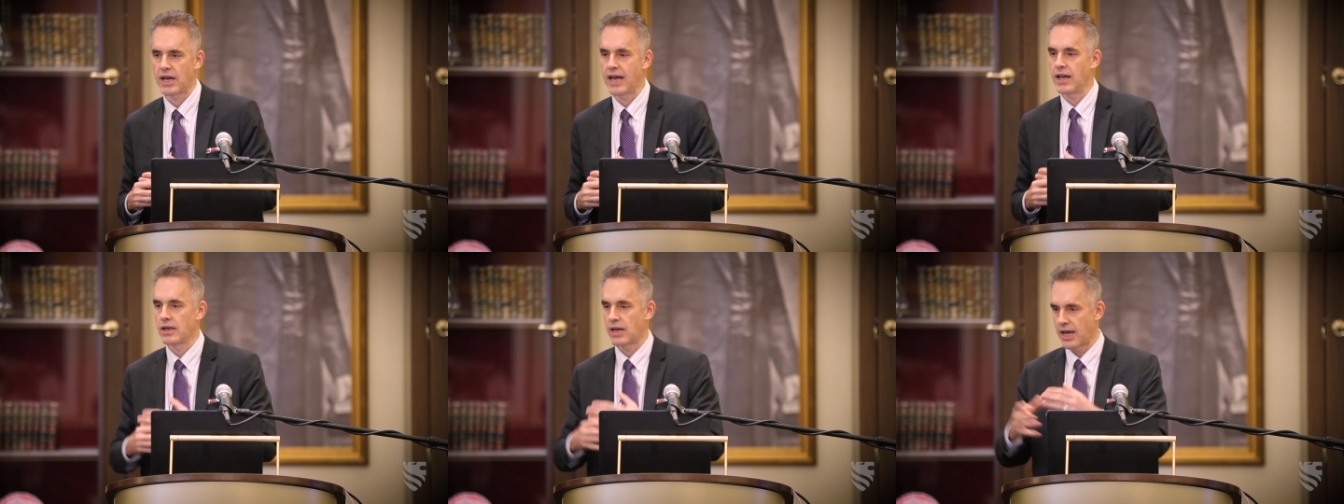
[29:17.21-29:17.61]

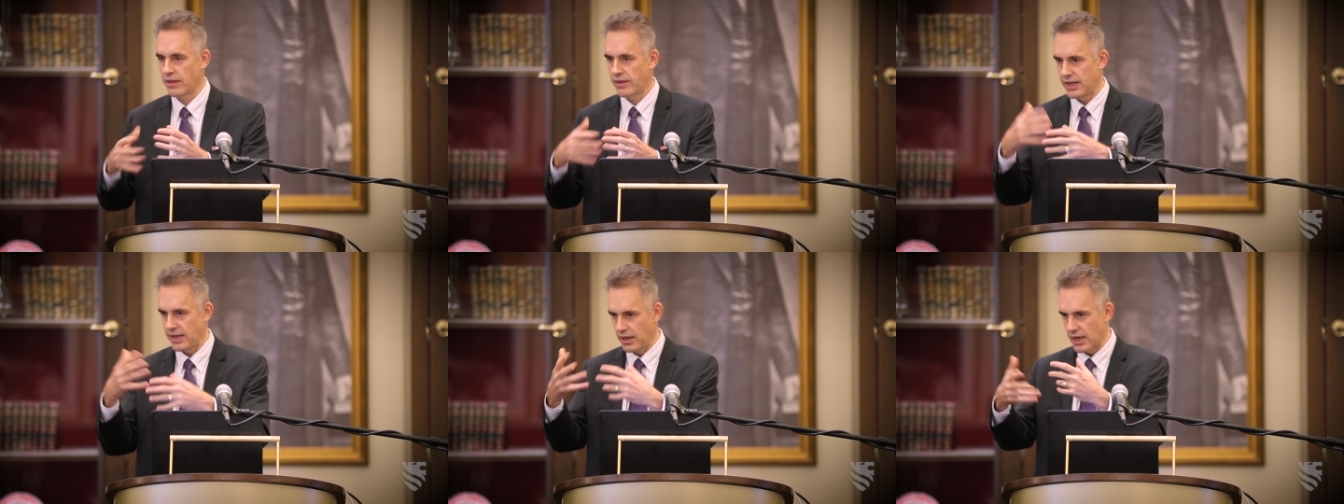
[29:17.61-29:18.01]

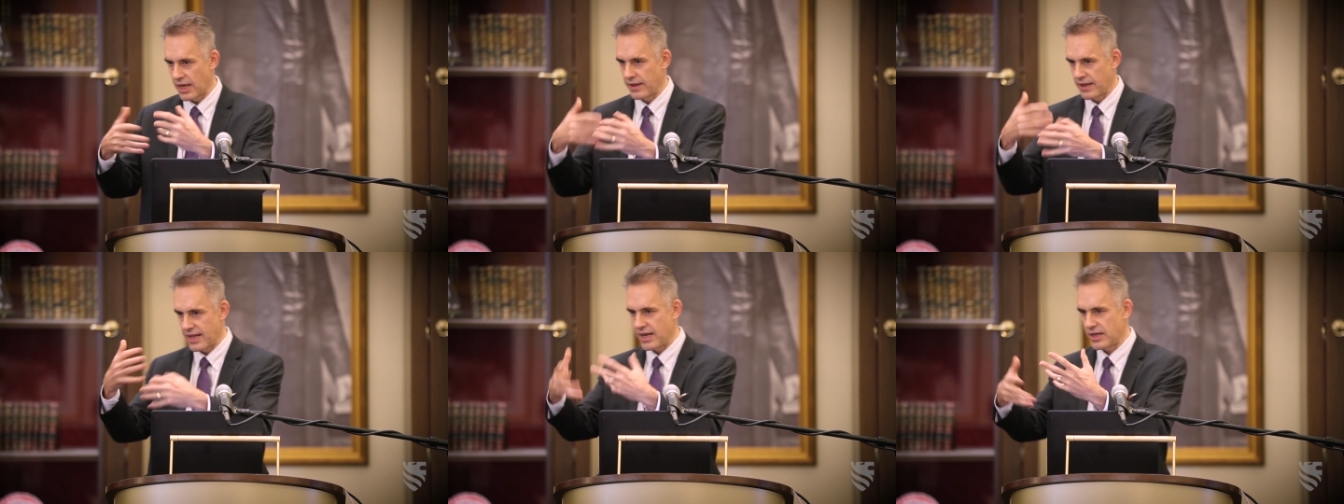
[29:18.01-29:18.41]
and the
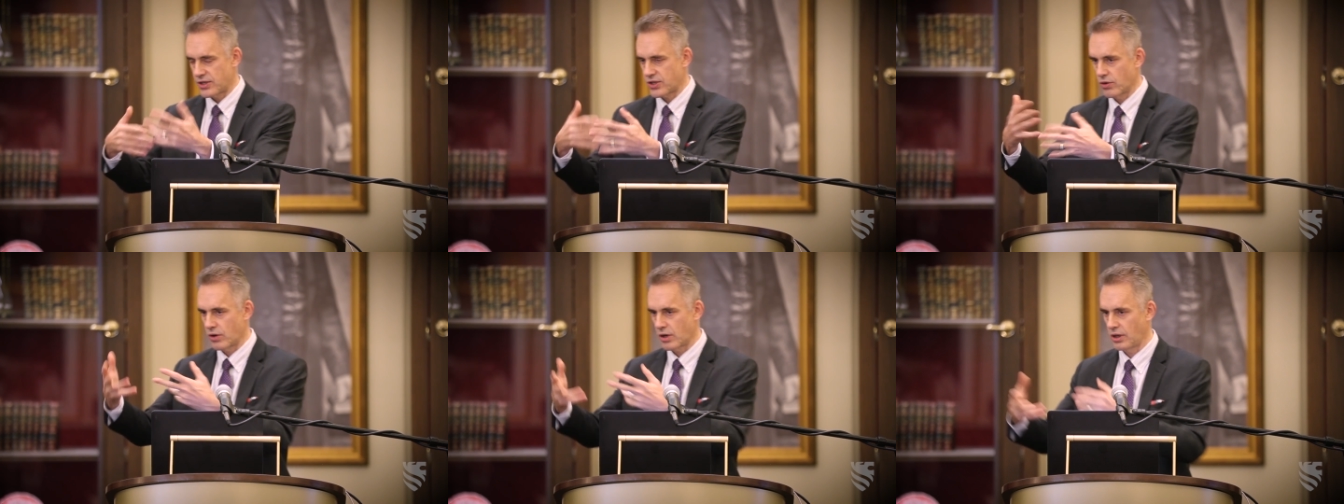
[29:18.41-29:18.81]

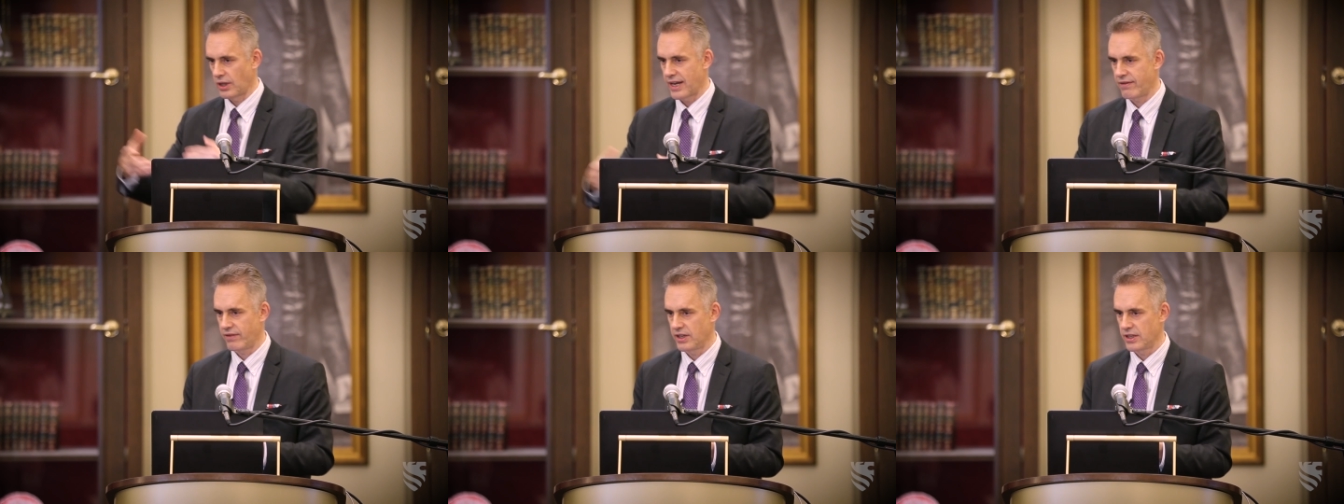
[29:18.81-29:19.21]

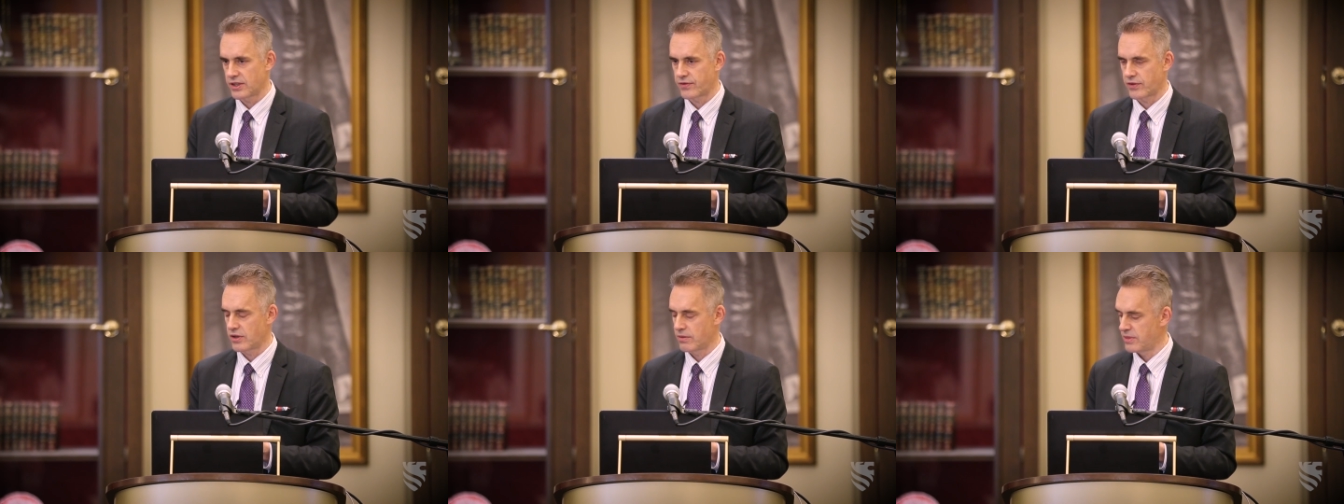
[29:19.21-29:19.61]
historical
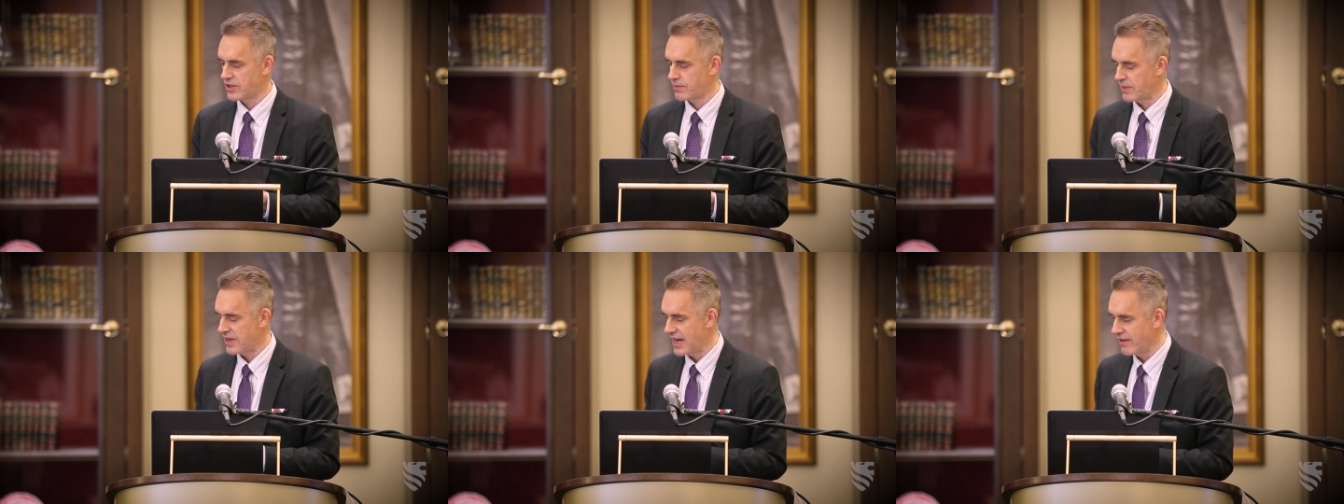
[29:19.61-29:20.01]
evidence for their
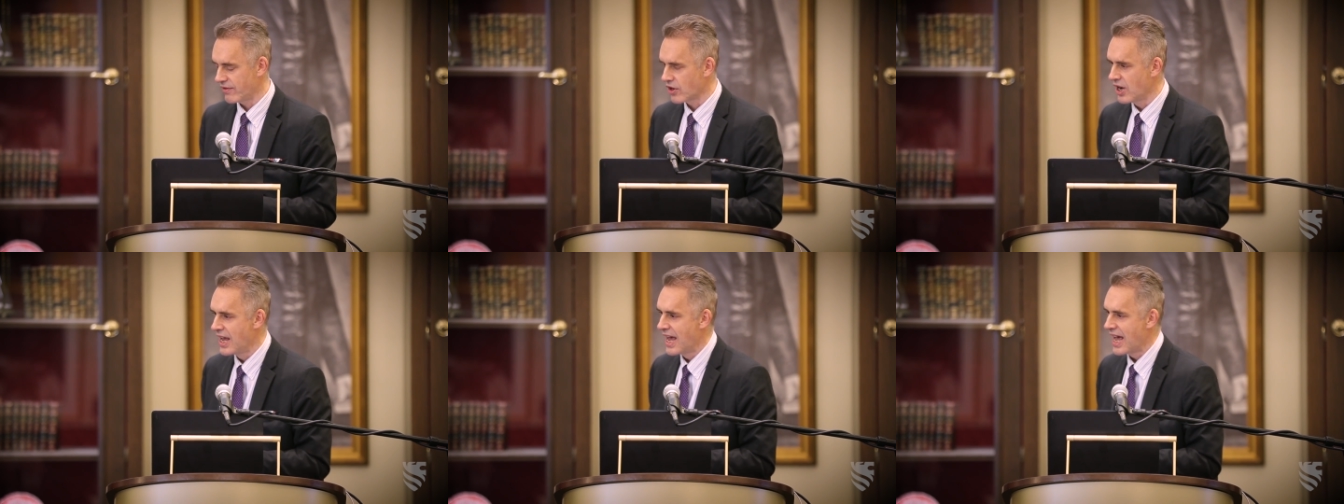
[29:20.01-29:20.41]

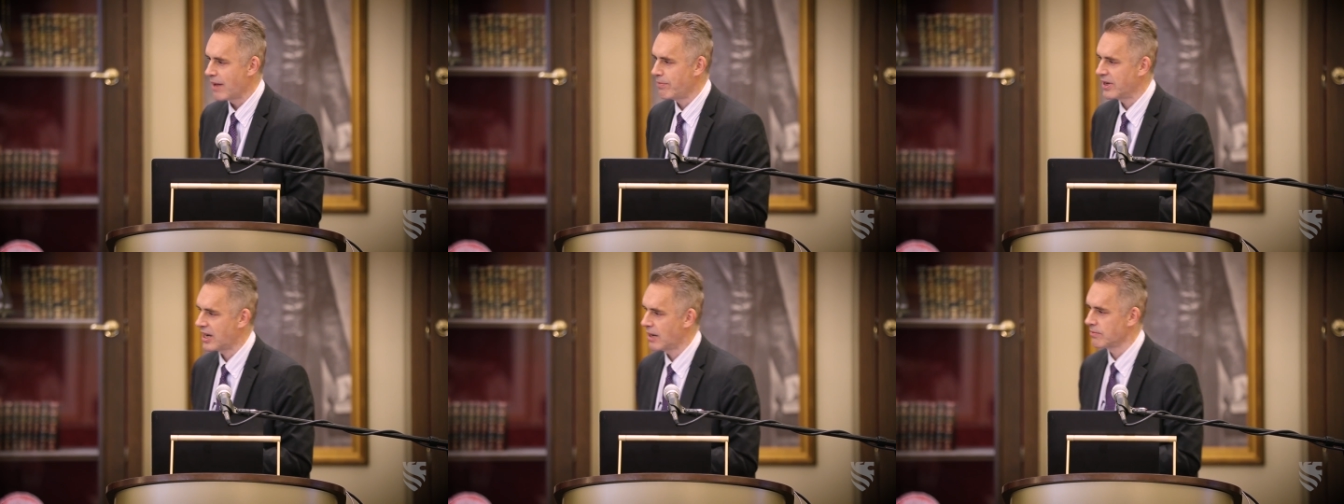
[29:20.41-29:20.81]
misbehavior
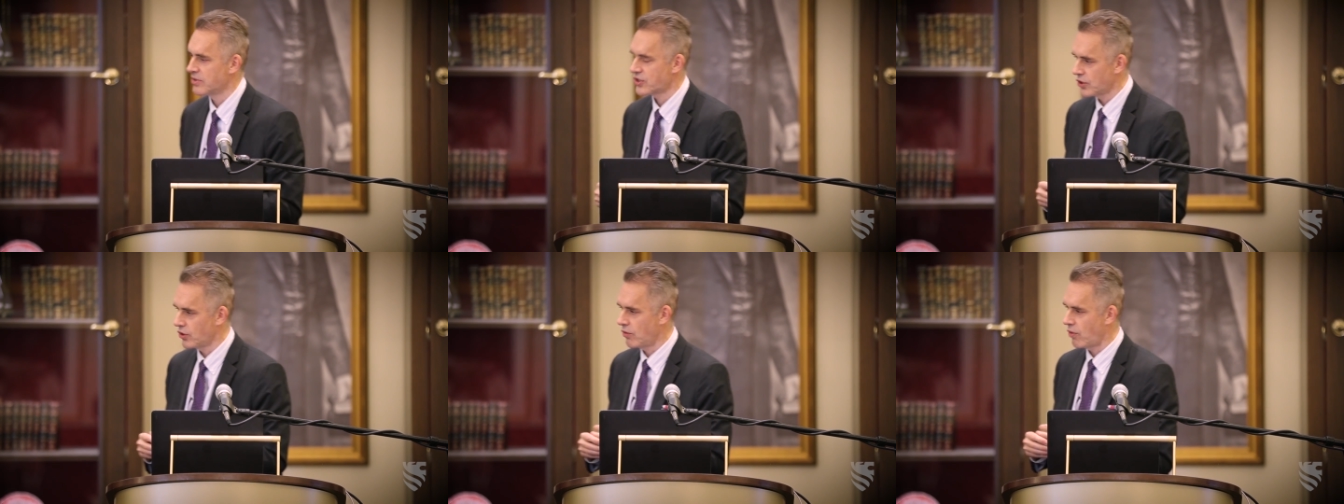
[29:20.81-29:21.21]
had become
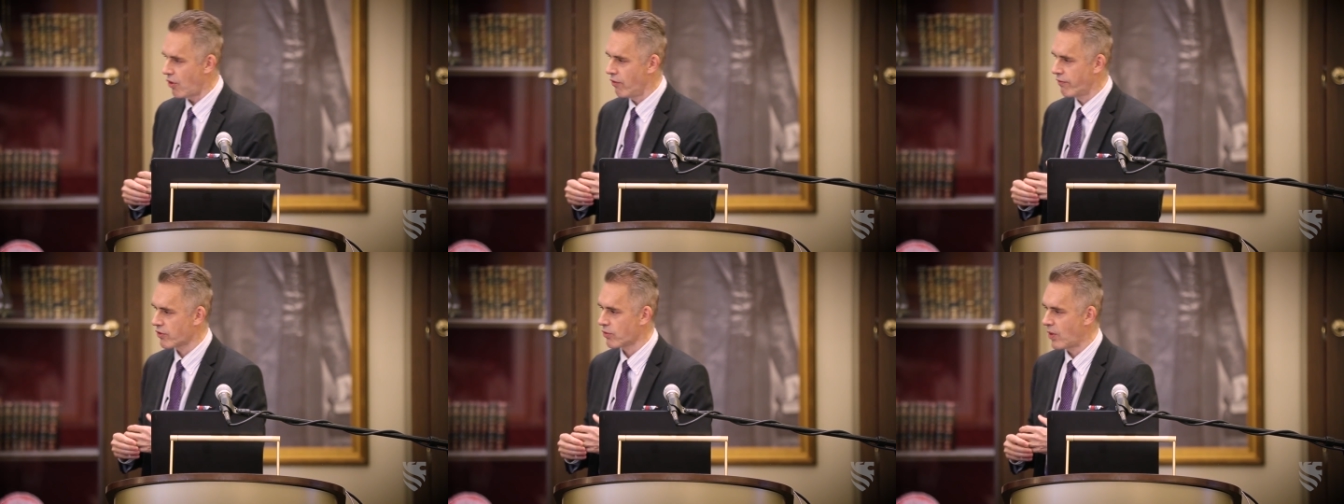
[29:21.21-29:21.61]
so
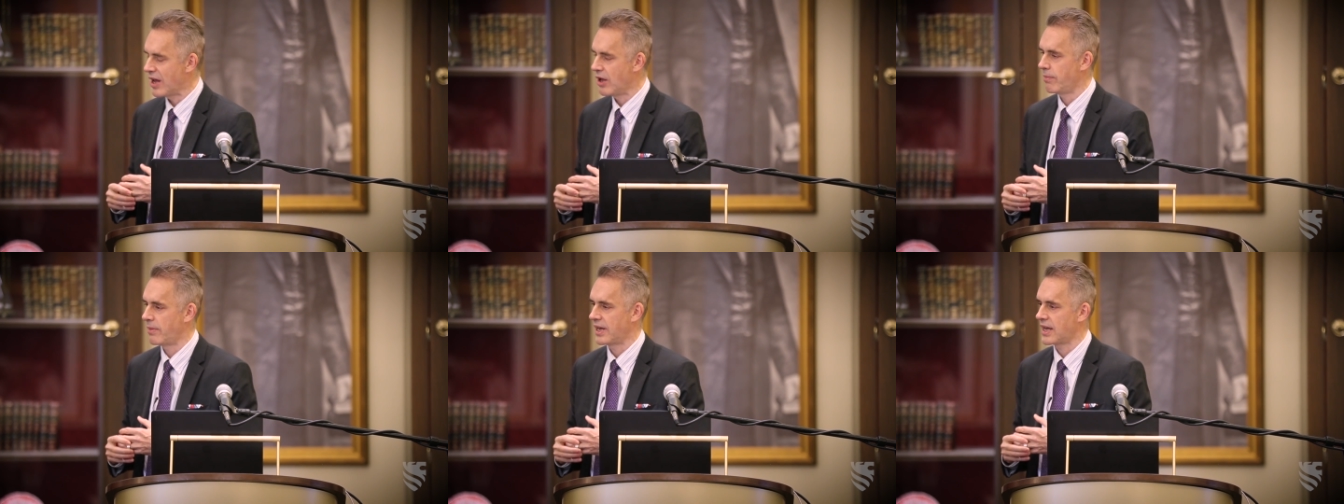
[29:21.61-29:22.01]

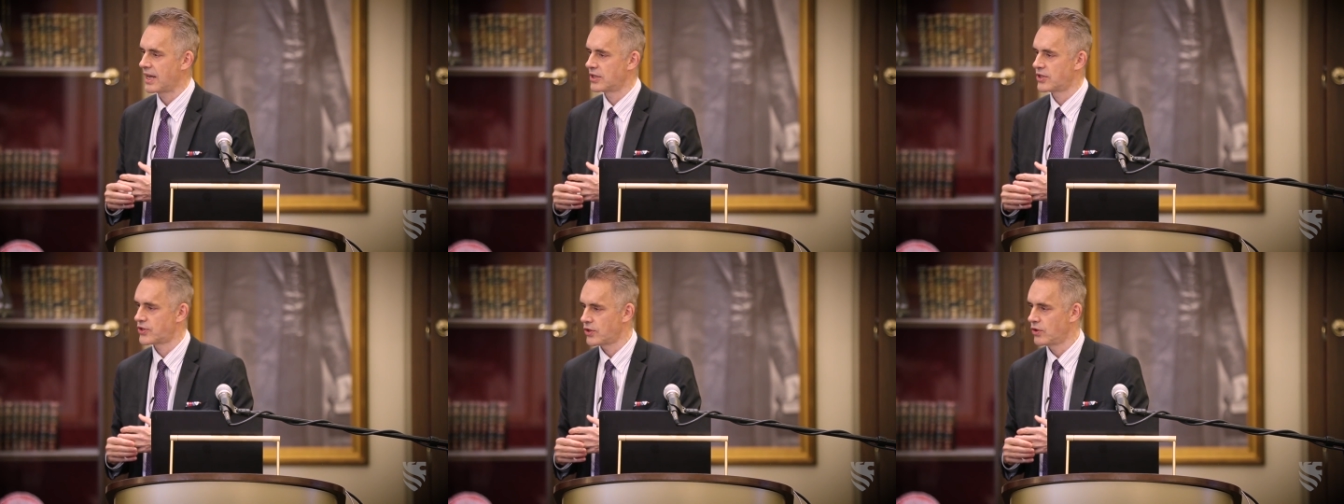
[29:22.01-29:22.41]
overwhelming
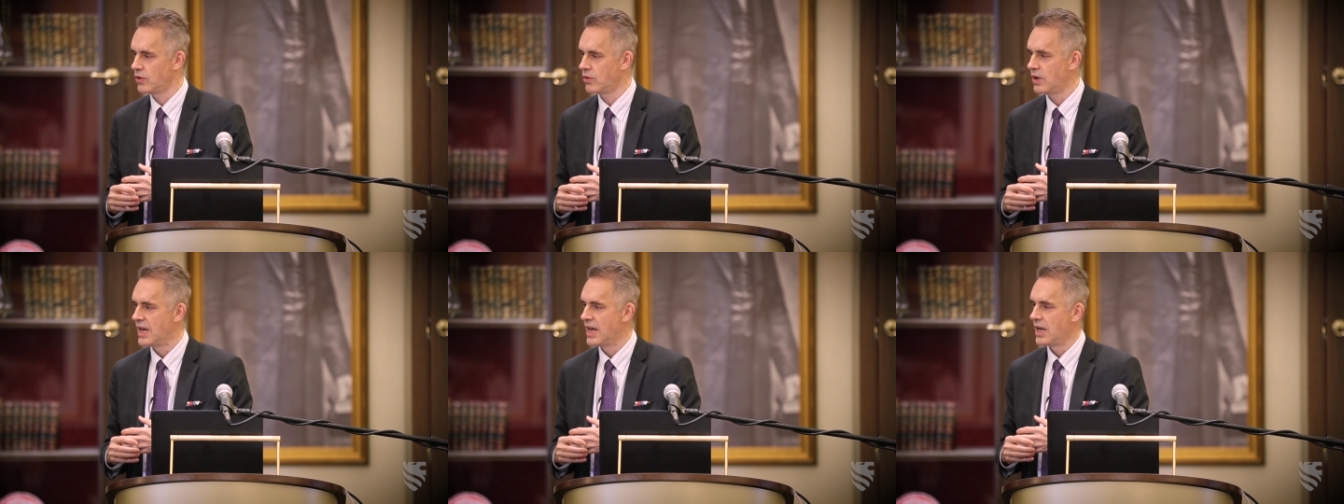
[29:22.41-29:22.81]
and
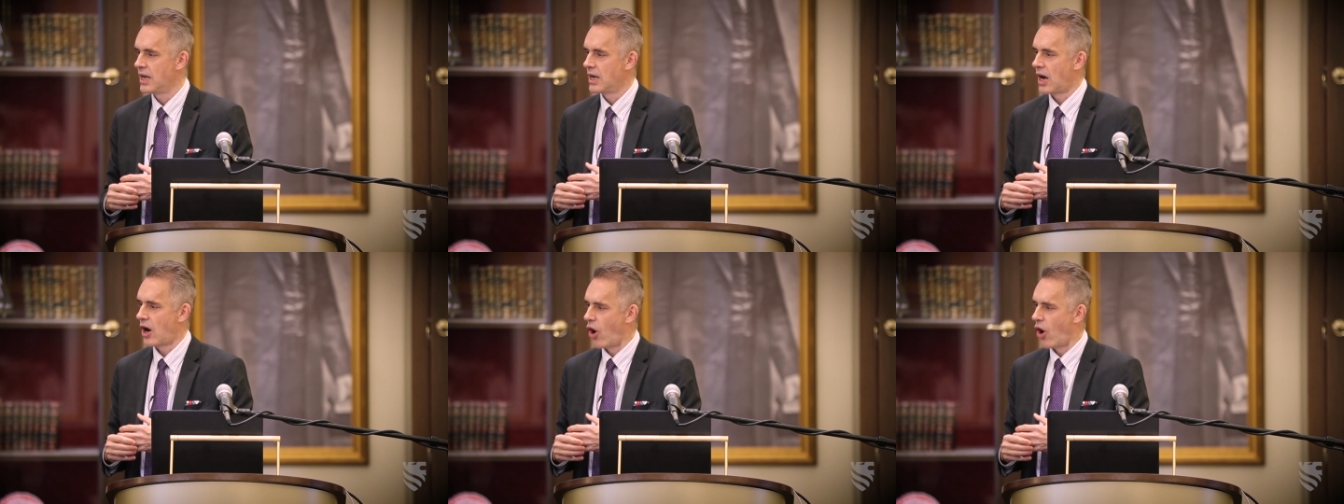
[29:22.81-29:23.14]
so